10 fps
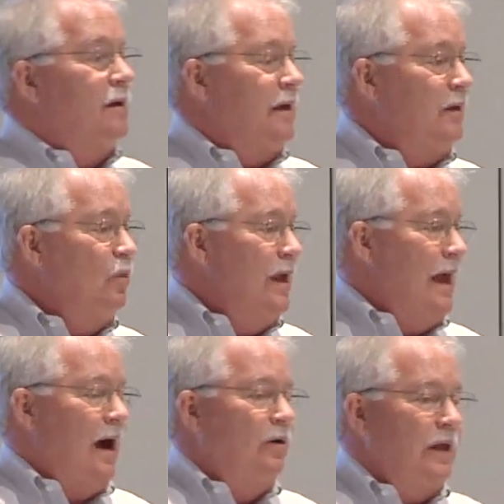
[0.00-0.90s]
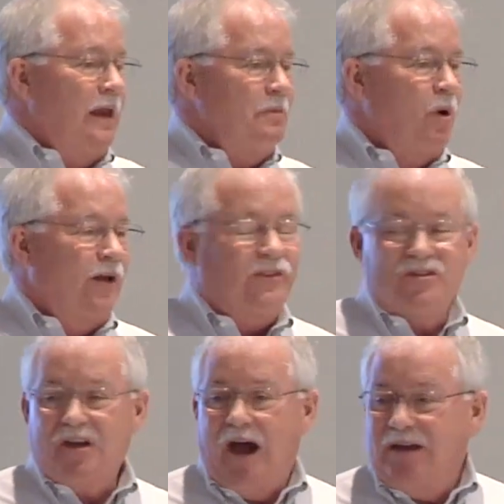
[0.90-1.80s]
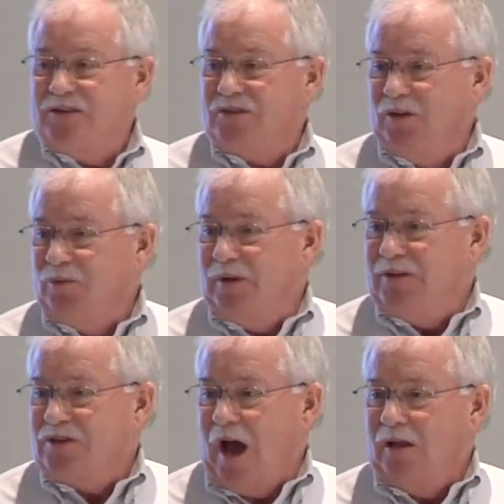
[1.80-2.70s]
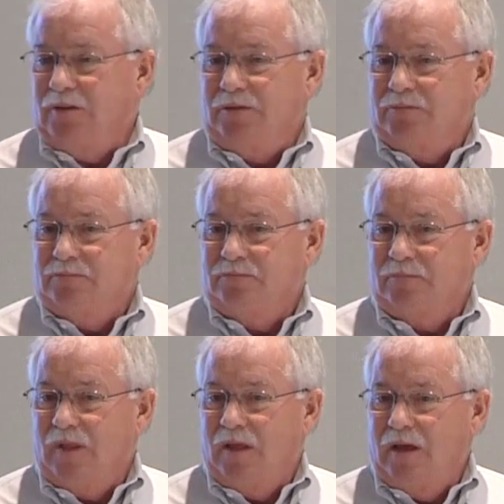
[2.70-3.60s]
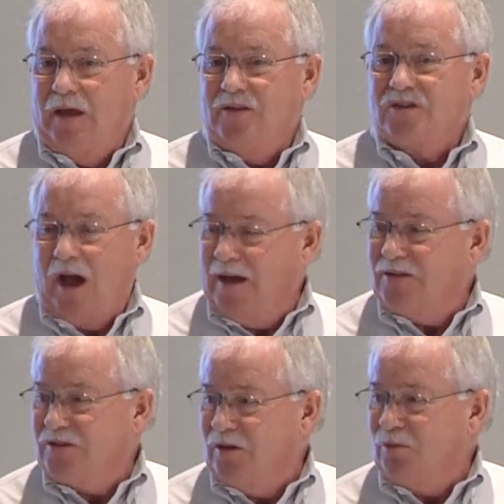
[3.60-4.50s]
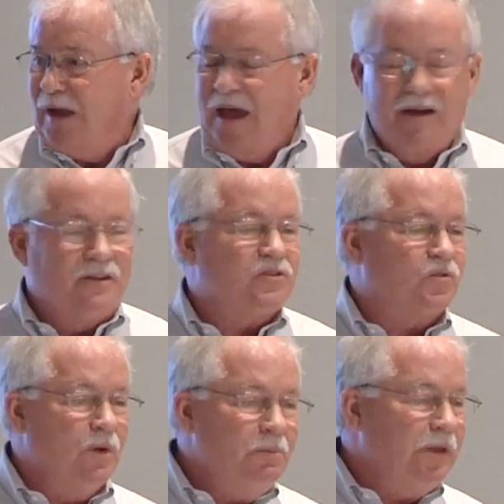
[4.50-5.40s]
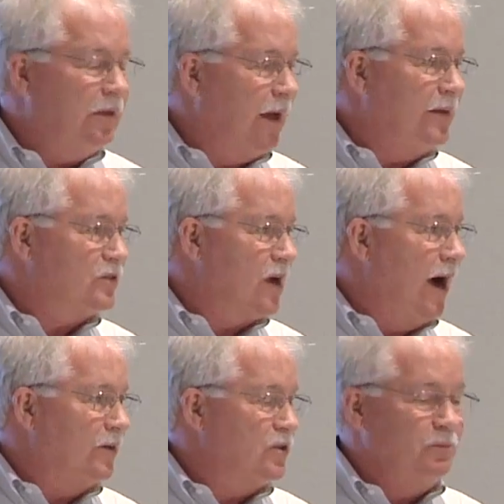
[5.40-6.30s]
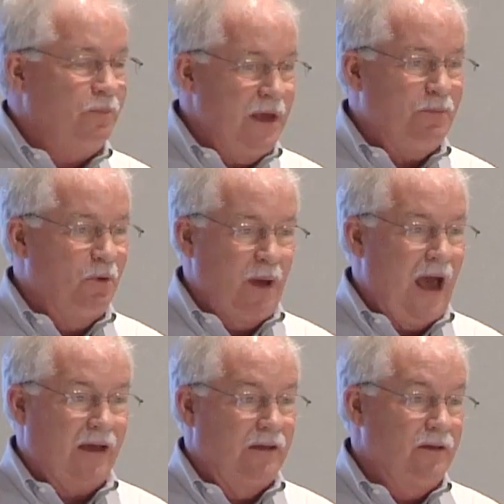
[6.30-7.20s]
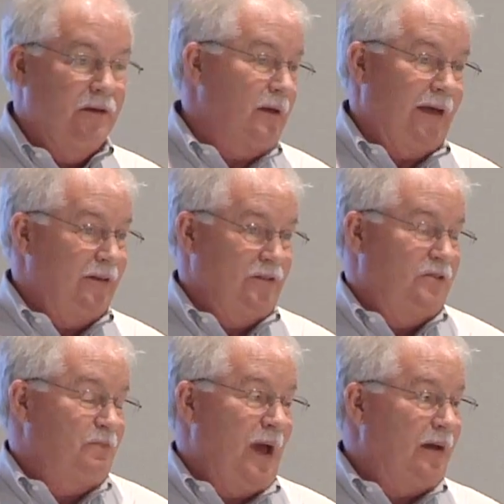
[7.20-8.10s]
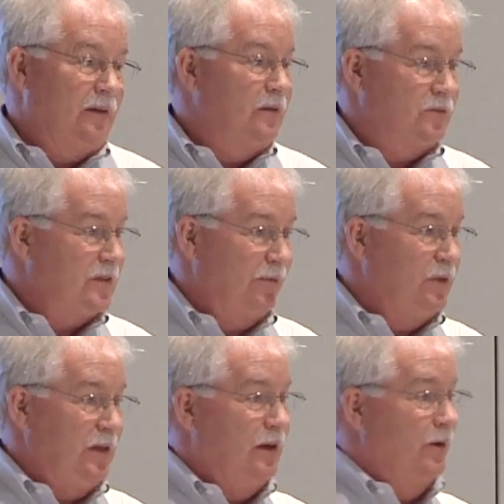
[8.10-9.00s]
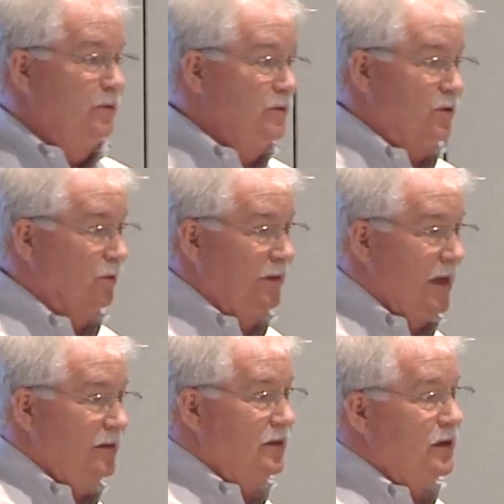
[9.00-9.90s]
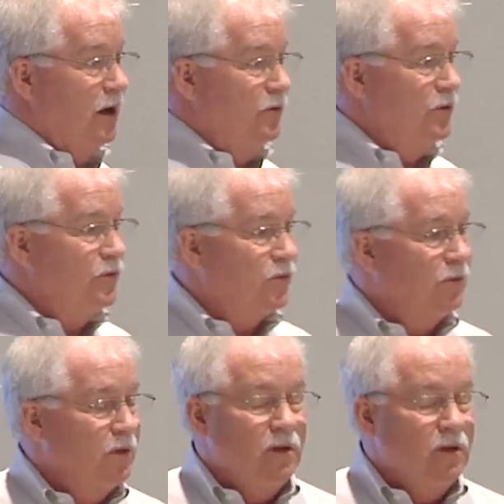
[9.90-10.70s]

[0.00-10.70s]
He went out and he bought the Skye Distillery in Scotland. And the Skye Distillery had an extremely light Scotch. And people back in the, I guess just back in the 1700s, early 1800s,